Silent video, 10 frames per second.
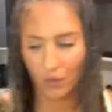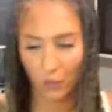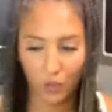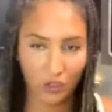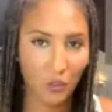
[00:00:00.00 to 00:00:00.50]
the
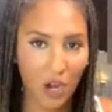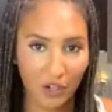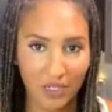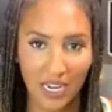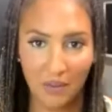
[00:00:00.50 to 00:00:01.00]
World
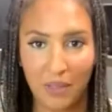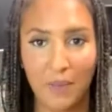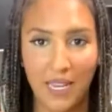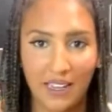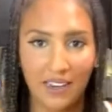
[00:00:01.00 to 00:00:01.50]
Water Day with
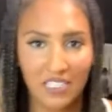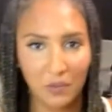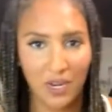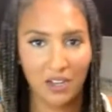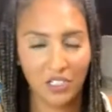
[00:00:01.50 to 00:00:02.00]
PETA as
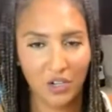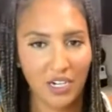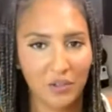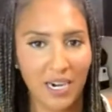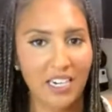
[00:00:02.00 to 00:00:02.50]
well. So I
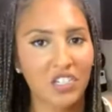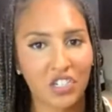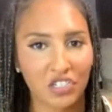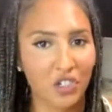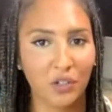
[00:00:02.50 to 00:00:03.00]
try to
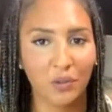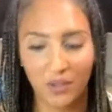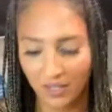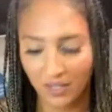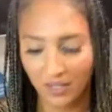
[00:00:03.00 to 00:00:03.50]
just do
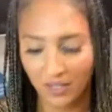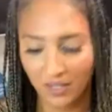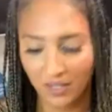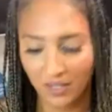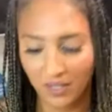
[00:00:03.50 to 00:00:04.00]

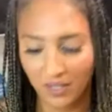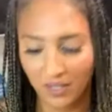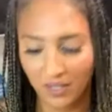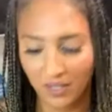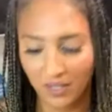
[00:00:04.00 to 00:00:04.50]
any and
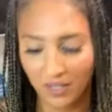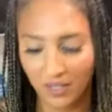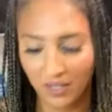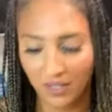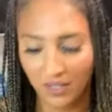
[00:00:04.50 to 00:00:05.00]
every
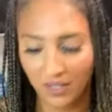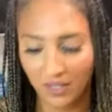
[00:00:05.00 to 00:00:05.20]
organization